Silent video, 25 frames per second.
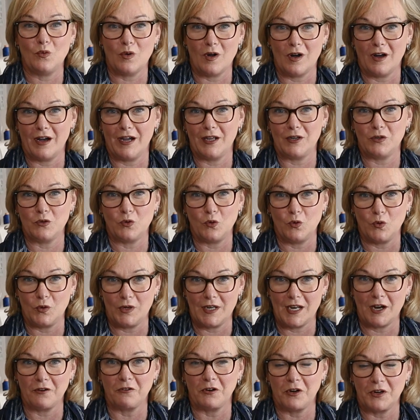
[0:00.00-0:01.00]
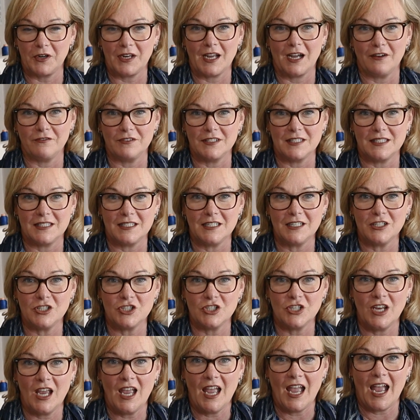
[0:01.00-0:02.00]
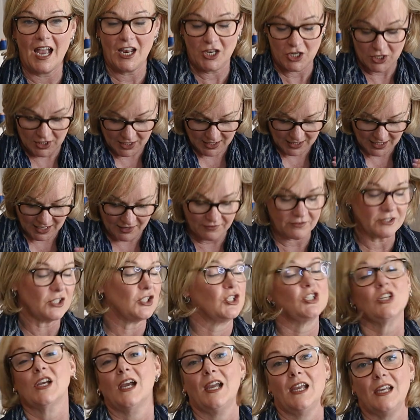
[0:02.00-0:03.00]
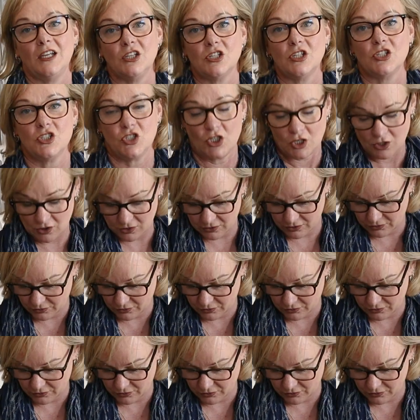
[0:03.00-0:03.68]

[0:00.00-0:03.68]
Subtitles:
wide or narrow cover stitch. And you can even change as you go